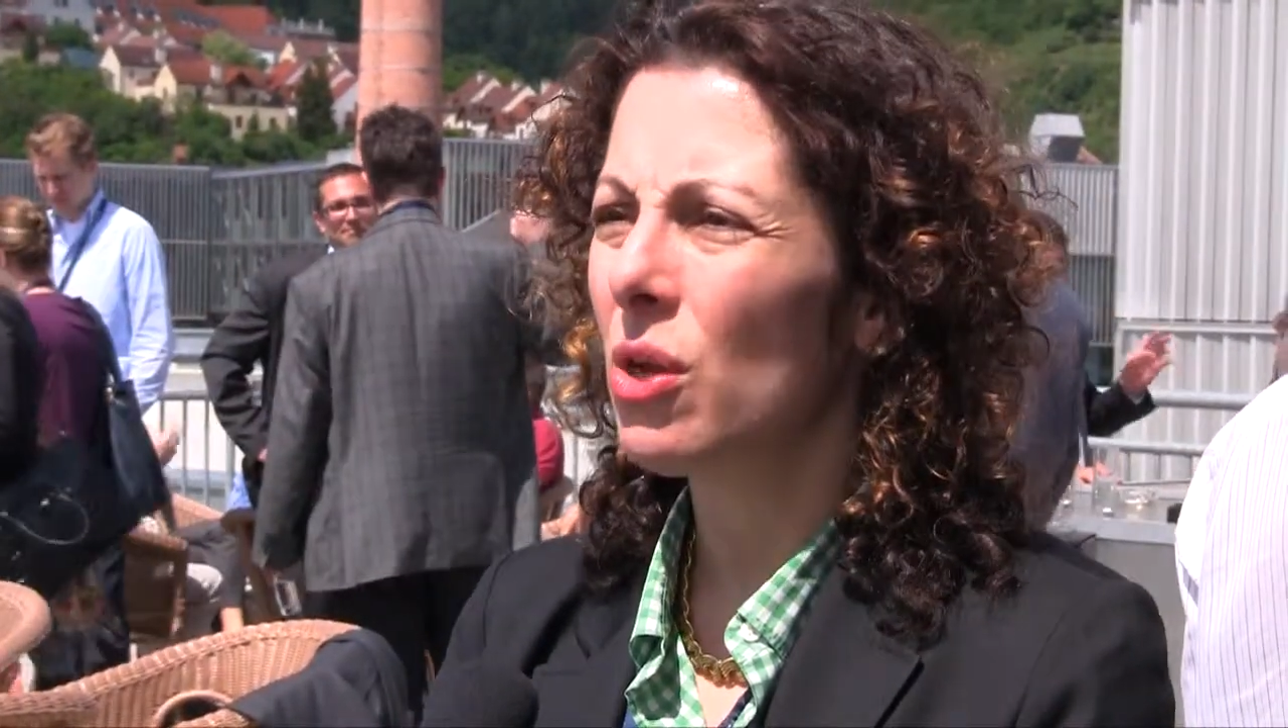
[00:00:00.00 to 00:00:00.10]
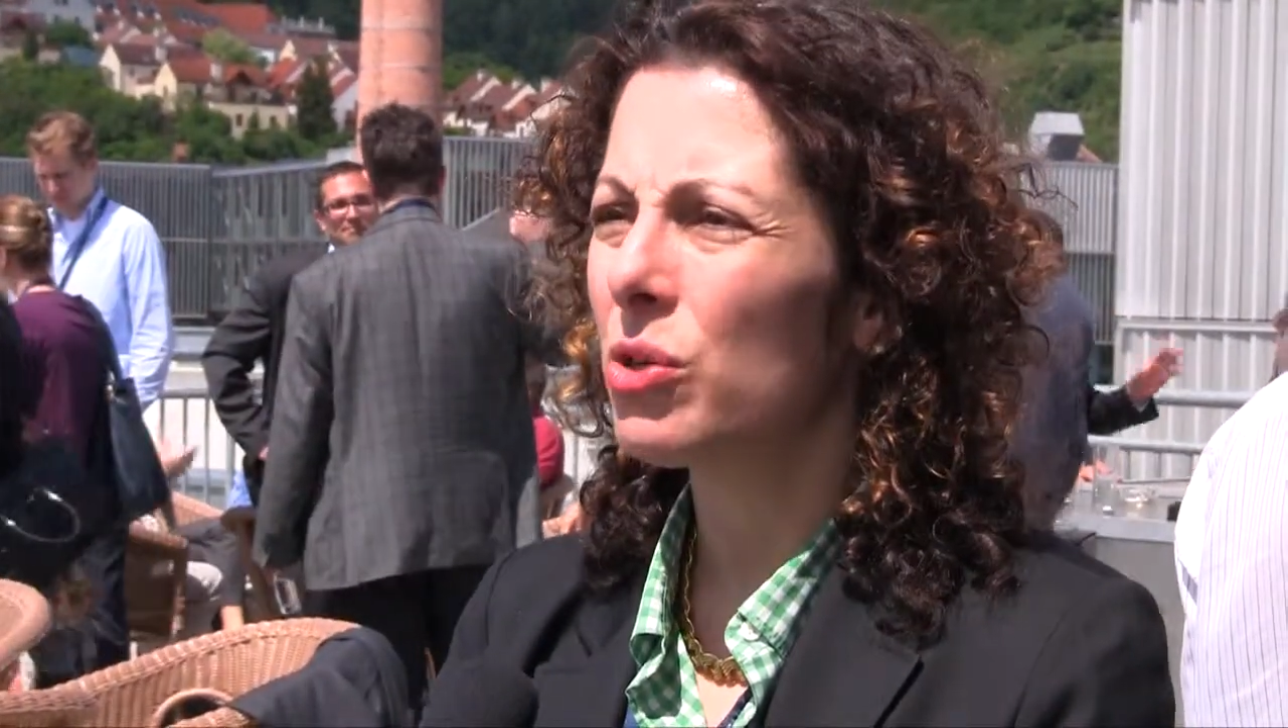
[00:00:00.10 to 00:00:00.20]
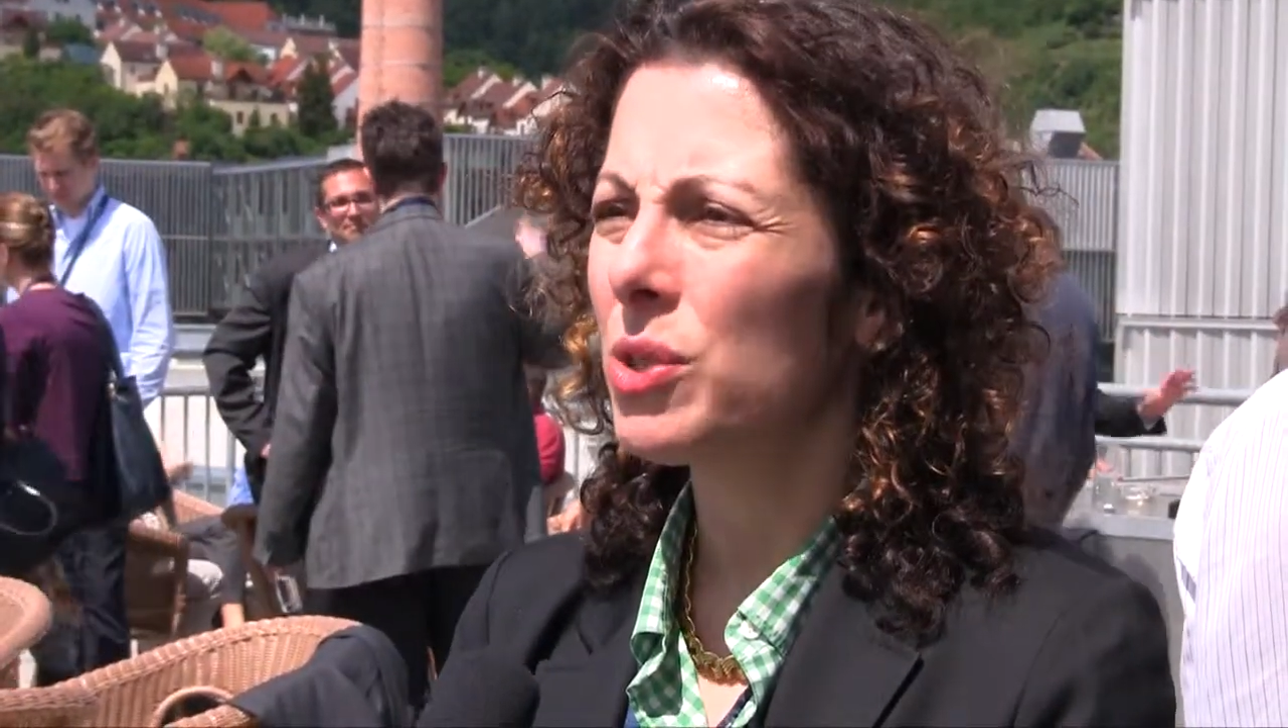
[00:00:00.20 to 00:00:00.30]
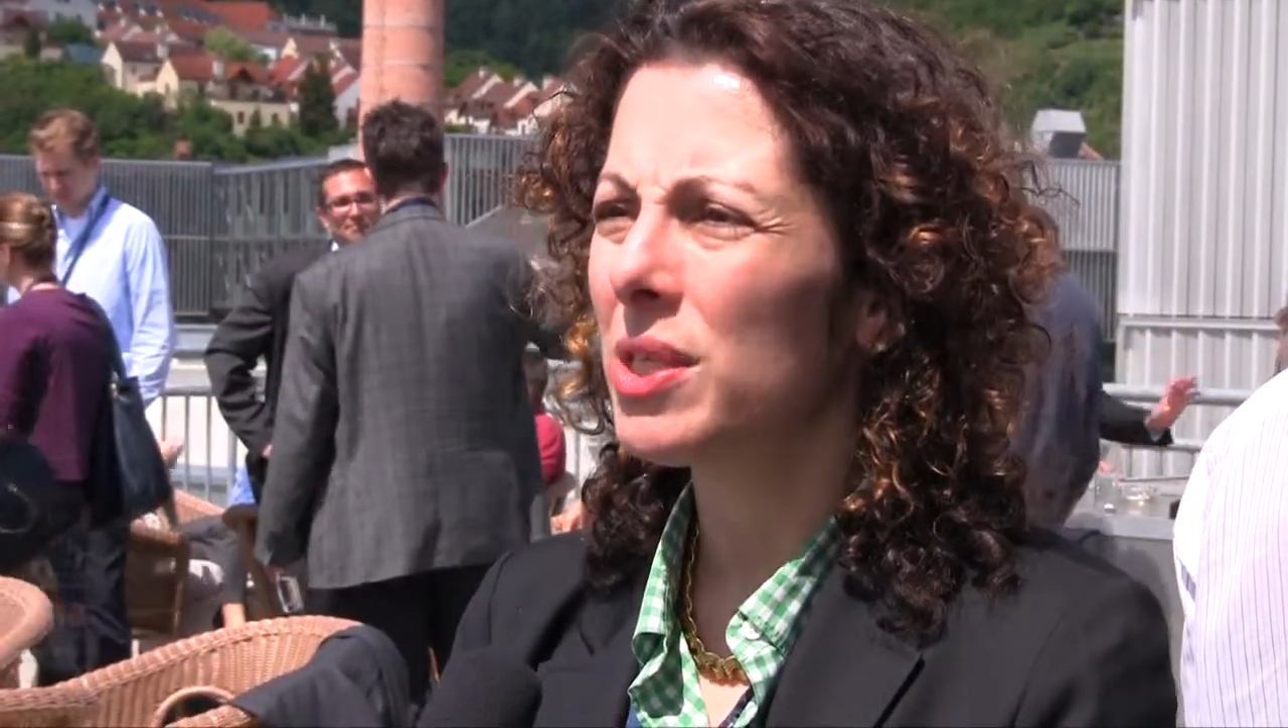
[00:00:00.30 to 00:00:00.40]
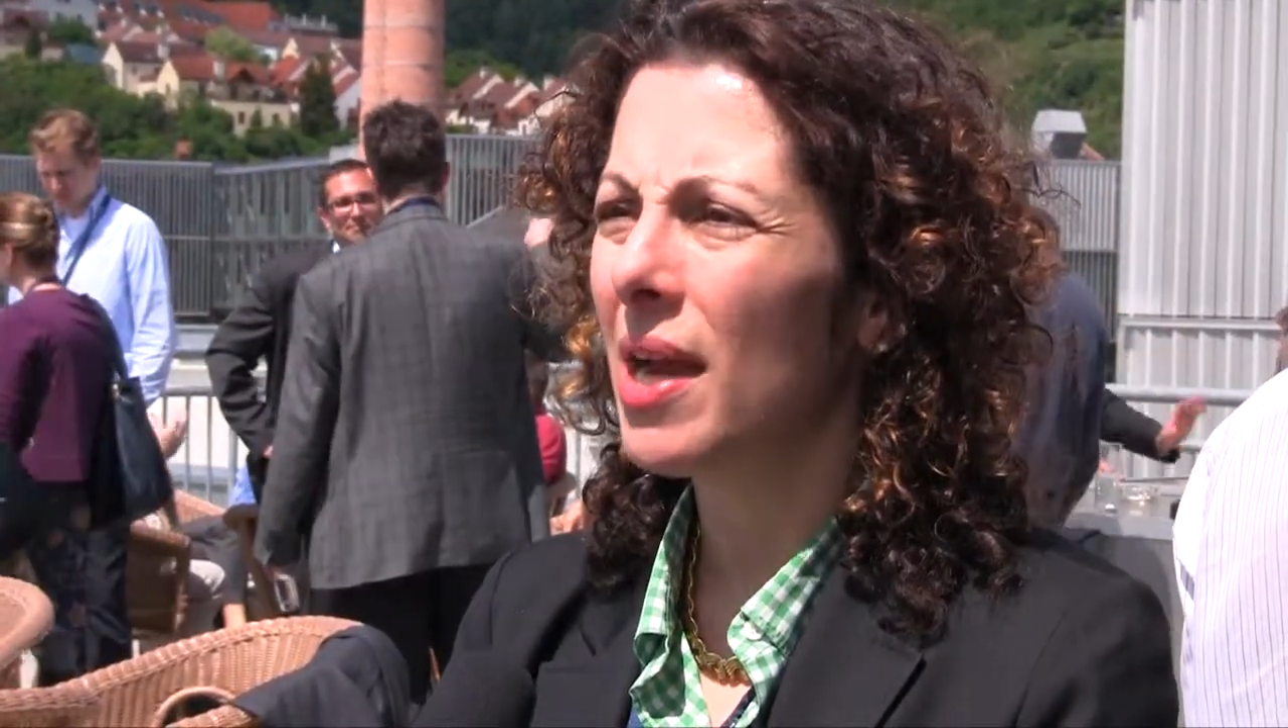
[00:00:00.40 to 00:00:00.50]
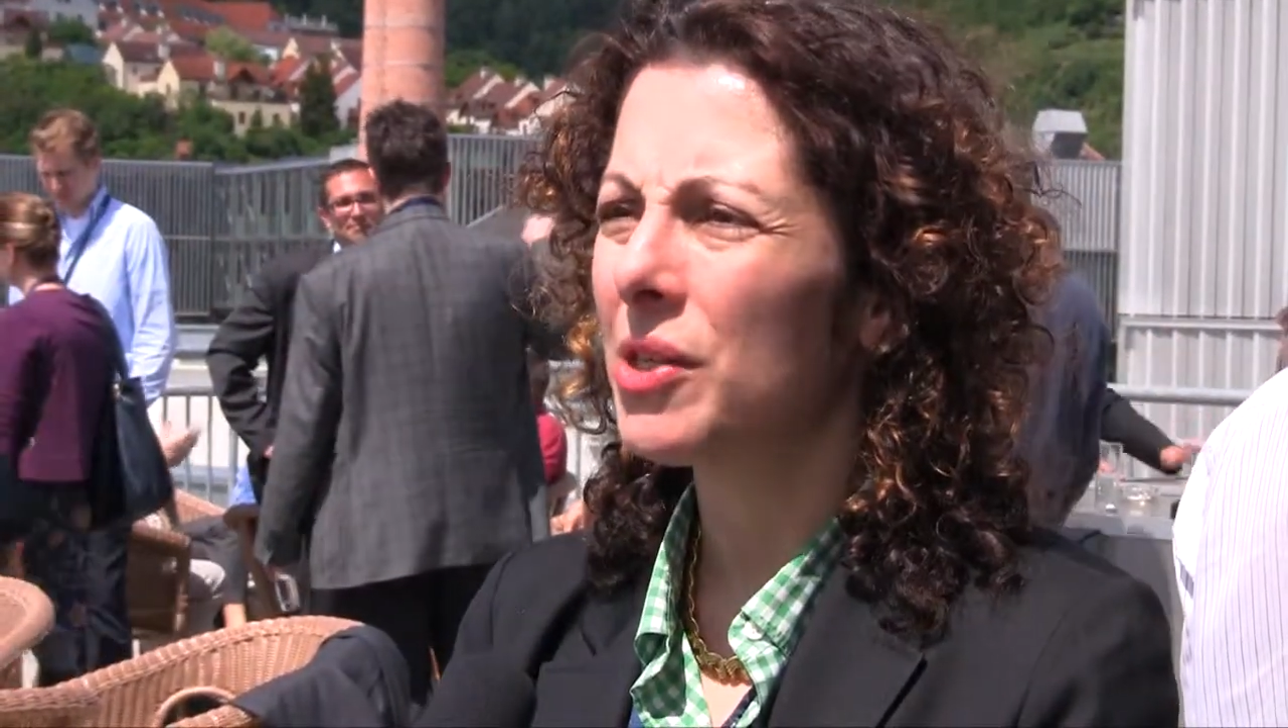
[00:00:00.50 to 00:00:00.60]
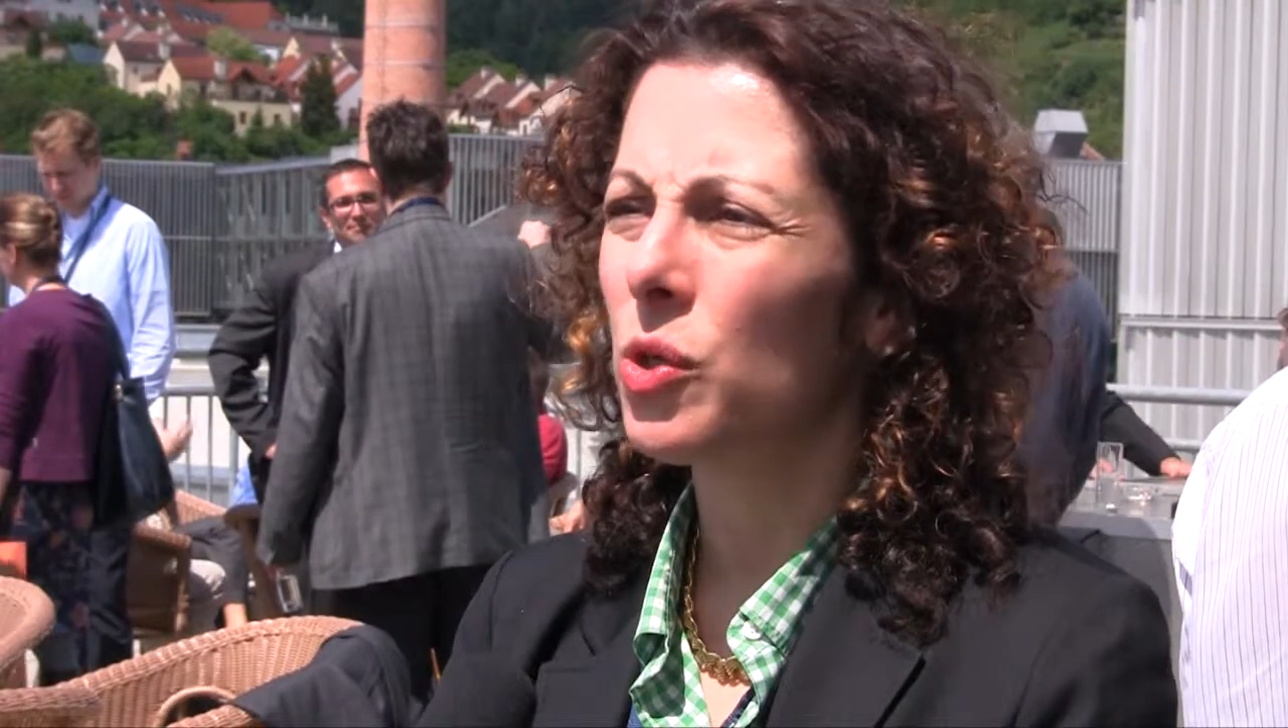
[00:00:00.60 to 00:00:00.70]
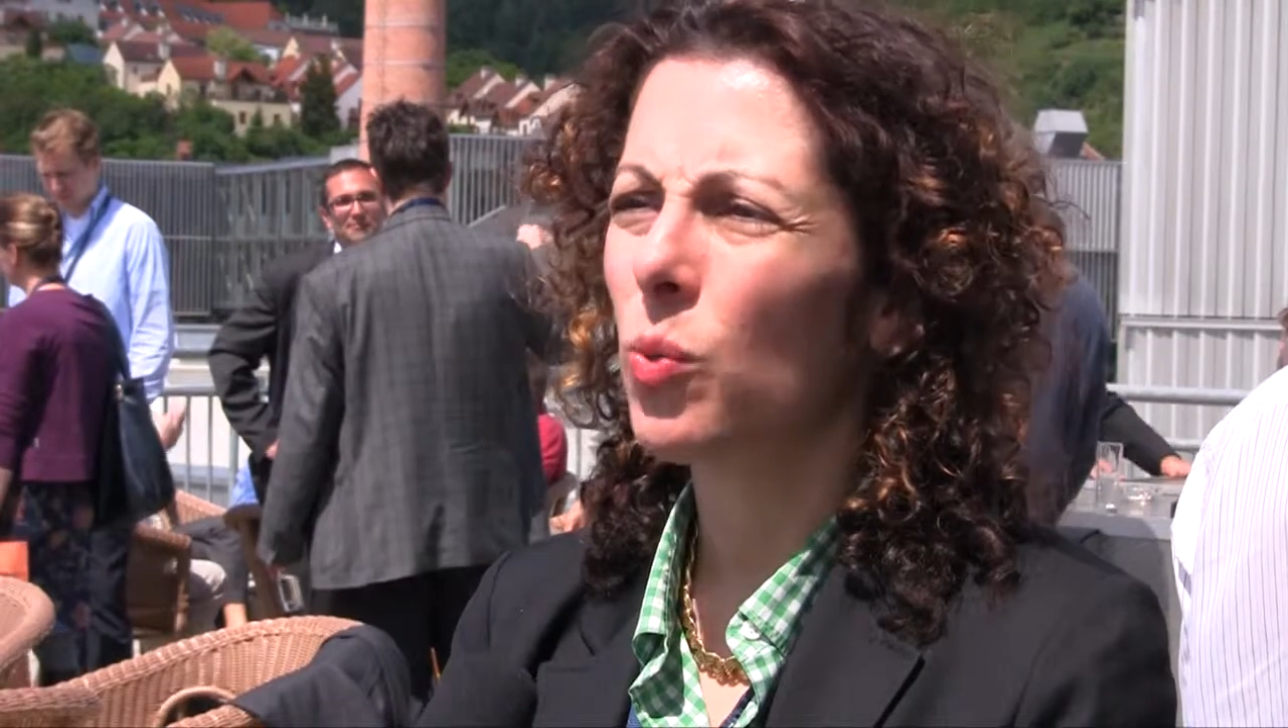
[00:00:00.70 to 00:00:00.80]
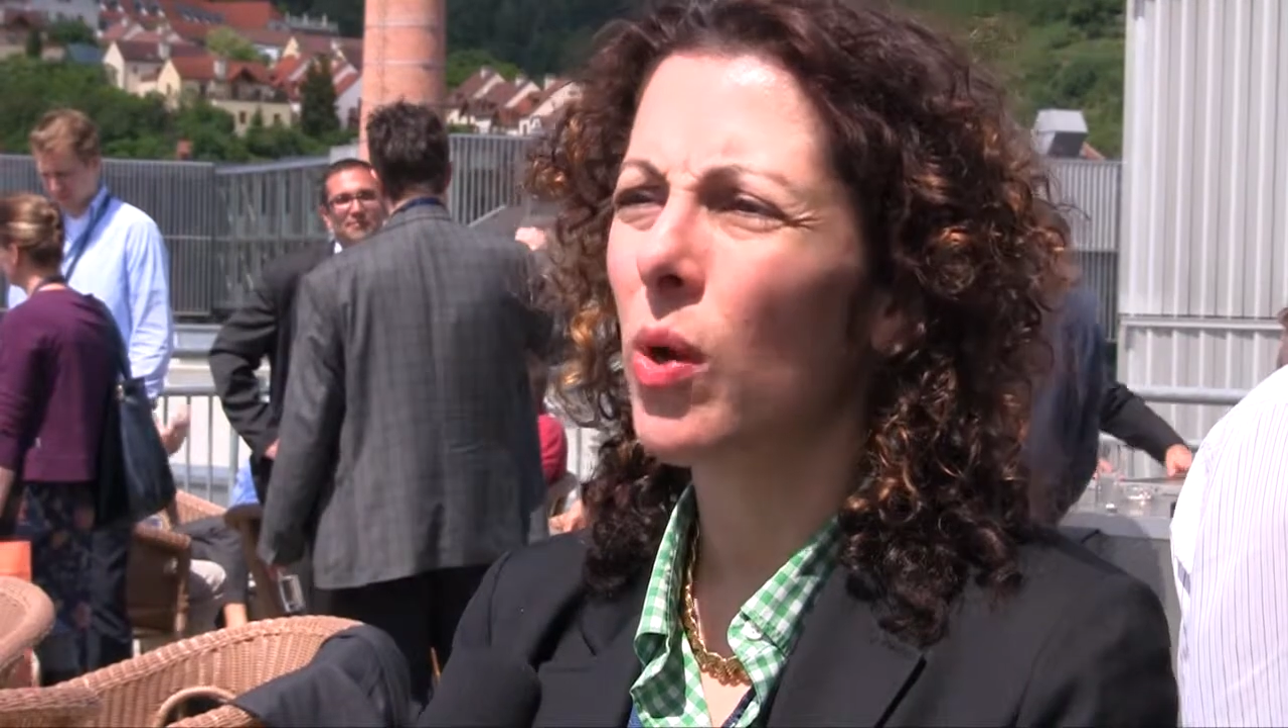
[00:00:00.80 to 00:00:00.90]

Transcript: social sector,